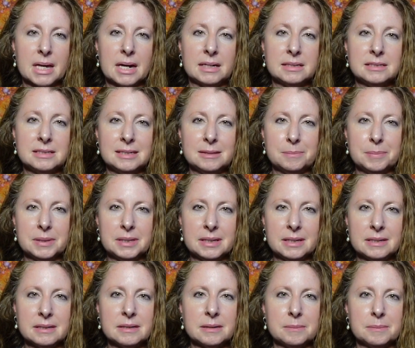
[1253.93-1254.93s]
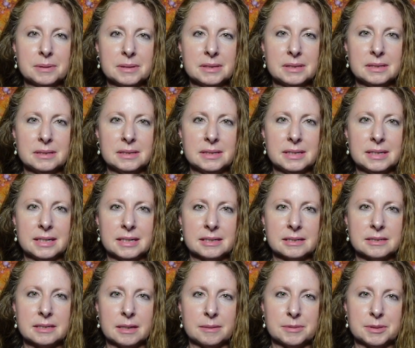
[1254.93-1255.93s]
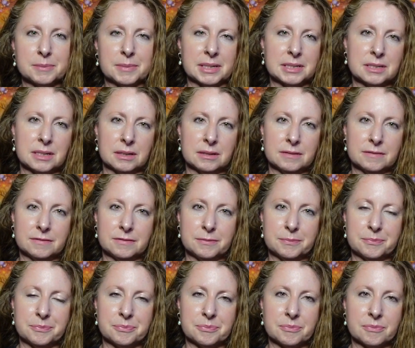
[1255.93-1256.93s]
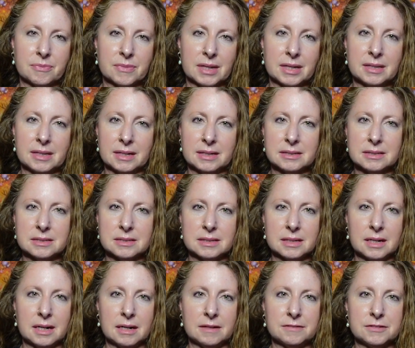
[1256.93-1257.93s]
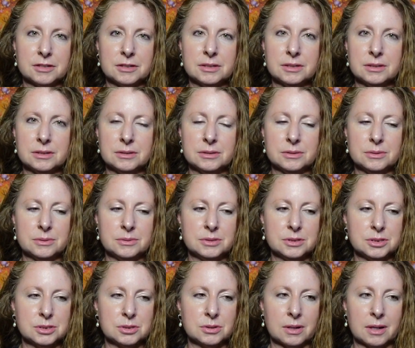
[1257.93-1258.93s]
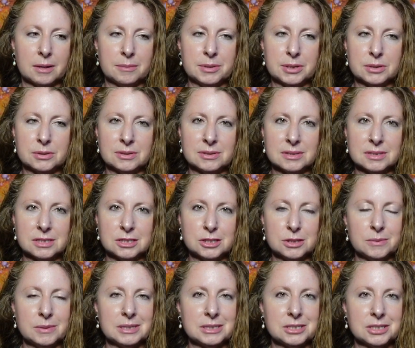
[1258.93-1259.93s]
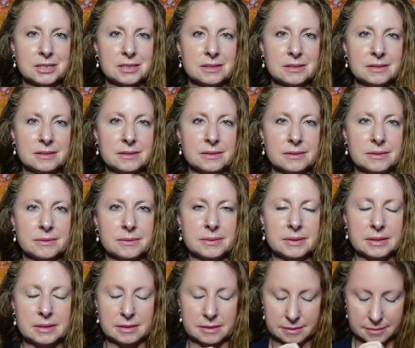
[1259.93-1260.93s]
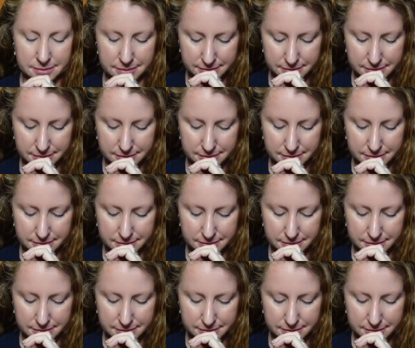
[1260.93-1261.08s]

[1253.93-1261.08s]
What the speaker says: I deeply and completely accept myself. And that's after you describe your whole situation, you're going